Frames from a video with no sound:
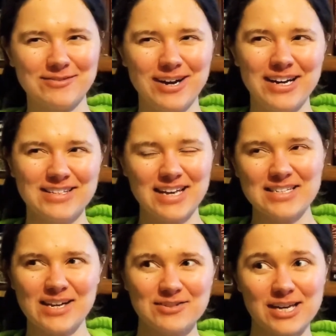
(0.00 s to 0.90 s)
reigns.
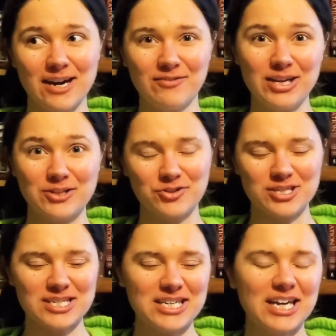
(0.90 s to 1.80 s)
That sounds kind of
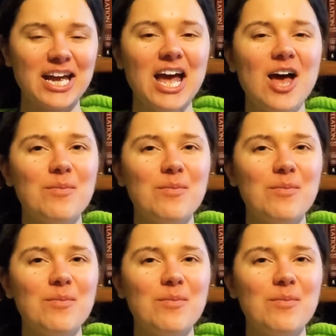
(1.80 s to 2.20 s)
interesting.